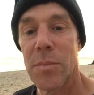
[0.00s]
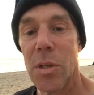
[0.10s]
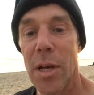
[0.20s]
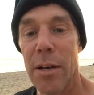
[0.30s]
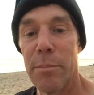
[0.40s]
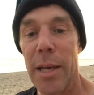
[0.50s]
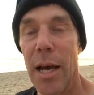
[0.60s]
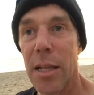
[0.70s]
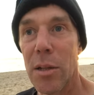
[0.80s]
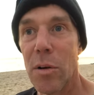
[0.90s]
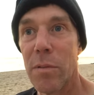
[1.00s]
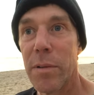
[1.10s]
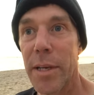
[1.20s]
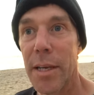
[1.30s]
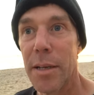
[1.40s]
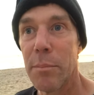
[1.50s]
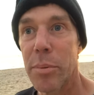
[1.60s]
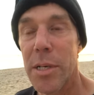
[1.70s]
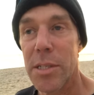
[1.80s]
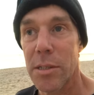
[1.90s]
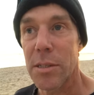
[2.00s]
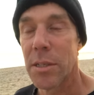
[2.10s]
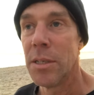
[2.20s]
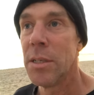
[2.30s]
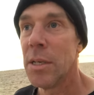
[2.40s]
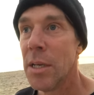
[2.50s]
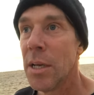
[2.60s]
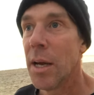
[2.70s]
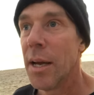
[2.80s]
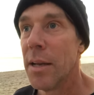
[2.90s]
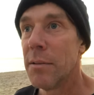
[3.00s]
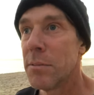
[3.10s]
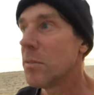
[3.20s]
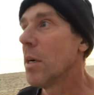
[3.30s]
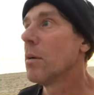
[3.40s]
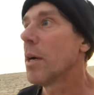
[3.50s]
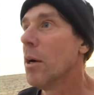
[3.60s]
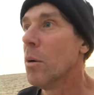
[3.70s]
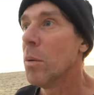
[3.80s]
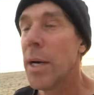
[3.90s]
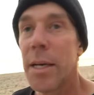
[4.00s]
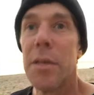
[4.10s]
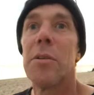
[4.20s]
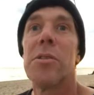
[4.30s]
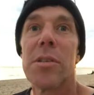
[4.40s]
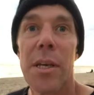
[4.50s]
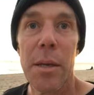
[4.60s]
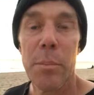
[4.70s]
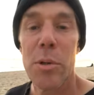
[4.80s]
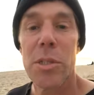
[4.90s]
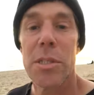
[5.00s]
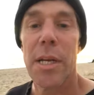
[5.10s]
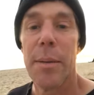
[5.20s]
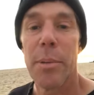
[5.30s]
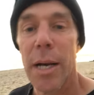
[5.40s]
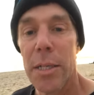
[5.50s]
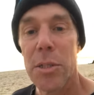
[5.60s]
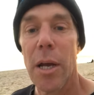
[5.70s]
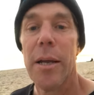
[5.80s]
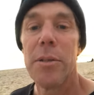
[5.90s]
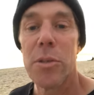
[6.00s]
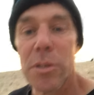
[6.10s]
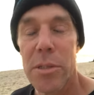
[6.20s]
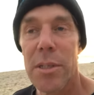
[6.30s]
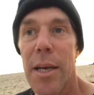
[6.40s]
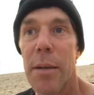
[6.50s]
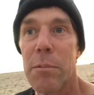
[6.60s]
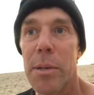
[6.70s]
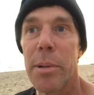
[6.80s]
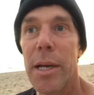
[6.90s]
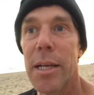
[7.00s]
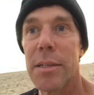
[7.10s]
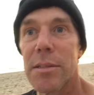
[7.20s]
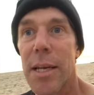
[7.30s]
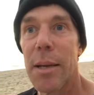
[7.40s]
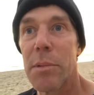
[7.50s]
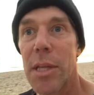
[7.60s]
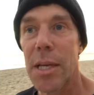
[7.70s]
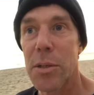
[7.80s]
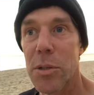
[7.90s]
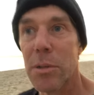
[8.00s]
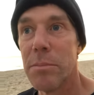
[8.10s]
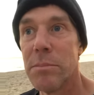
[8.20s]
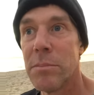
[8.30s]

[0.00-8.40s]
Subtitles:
You have me unlawfully imprisoned. And then they'll go away, you just keep pushing that button and you just keep repeating the same thing to them.